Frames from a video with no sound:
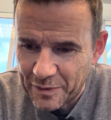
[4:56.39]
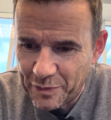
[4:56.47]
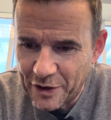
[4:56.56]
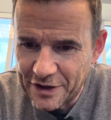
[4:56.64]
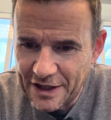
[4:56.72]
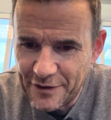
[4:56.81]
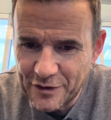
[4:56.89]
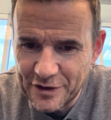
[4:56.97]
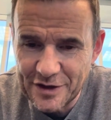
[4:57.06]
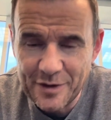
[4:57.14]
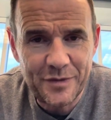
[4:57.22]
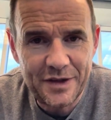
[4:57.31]
But if there's
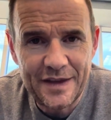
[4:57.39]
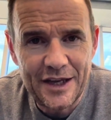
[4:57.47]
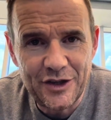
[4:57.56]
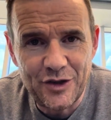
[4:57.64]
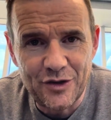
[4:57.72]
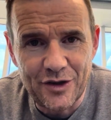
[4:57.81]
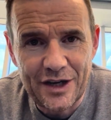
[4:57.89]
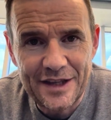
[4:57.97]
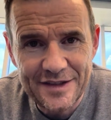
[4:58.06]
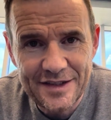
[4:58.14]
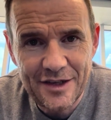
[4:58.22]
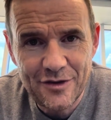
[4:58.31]
something that you're
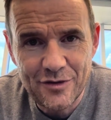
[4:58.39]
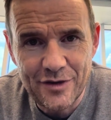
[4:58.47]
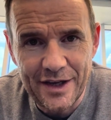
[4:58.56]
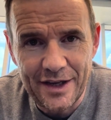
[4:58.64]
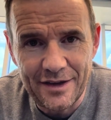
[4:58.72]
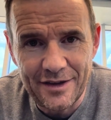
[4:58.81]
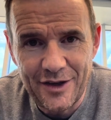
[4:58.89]
considering,